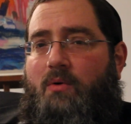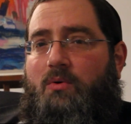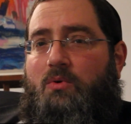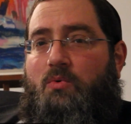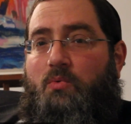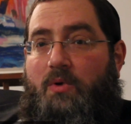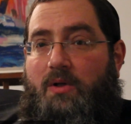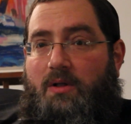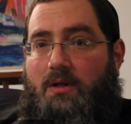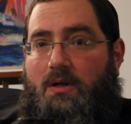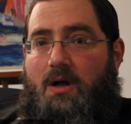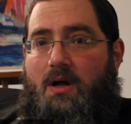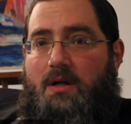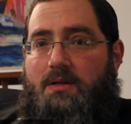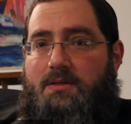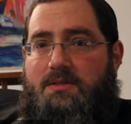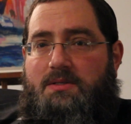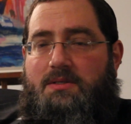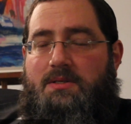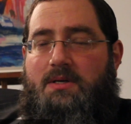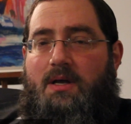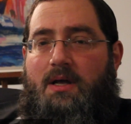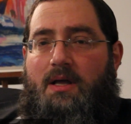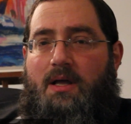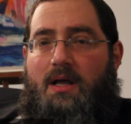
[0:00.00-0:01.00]
with real
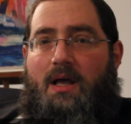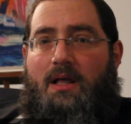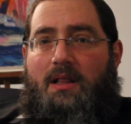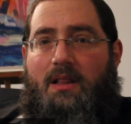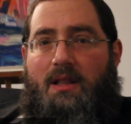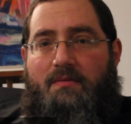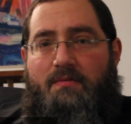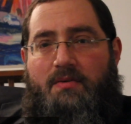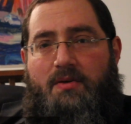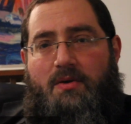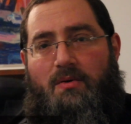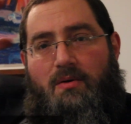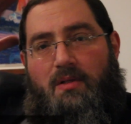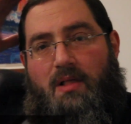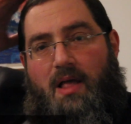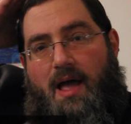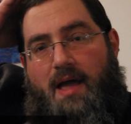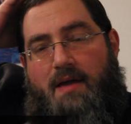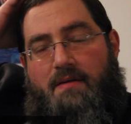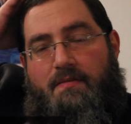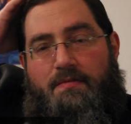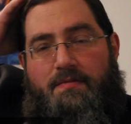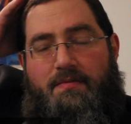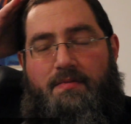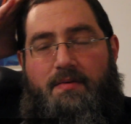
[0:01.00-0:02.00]
guns and living your
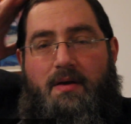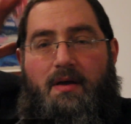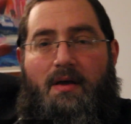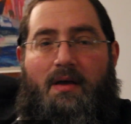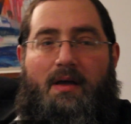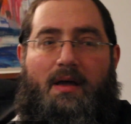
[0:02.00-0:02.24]
life